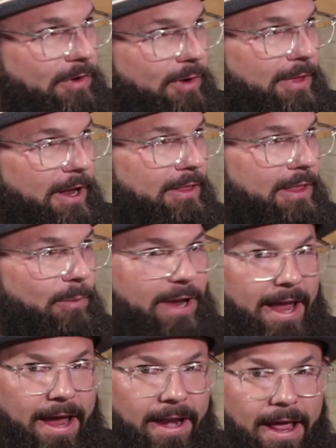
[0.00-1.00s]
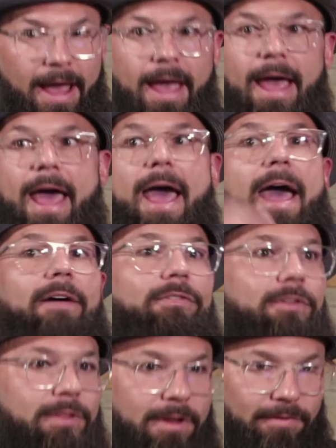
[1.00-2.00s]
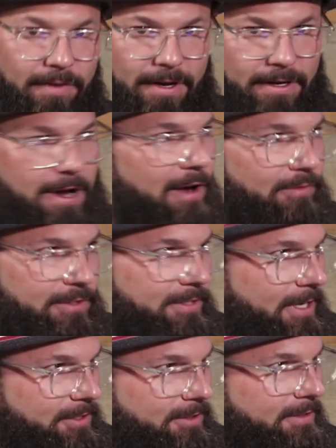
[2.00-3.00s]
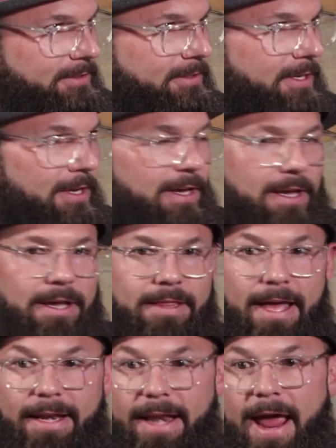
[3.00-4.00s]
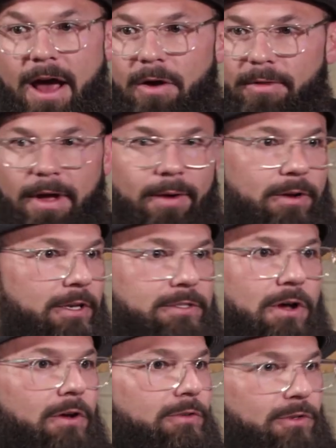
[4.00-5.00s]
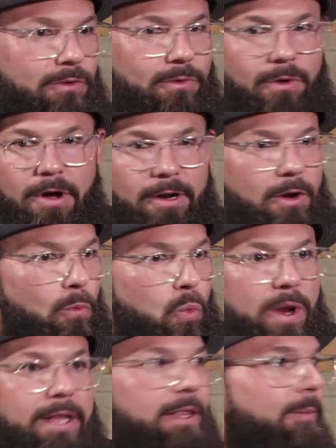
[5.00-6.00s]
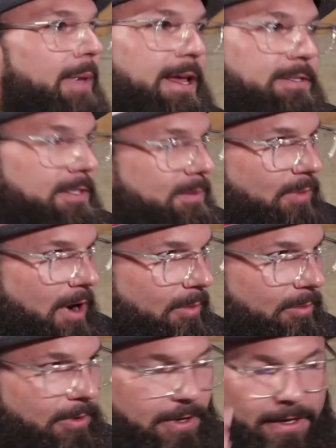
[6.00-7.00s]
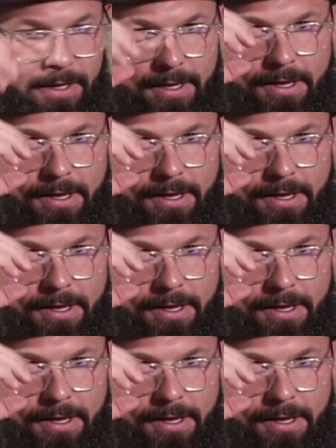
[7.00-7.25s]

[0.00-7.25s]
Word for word: from there that we had after the event conversations yep. that now I'm going to talk to on a weekly basis, probably.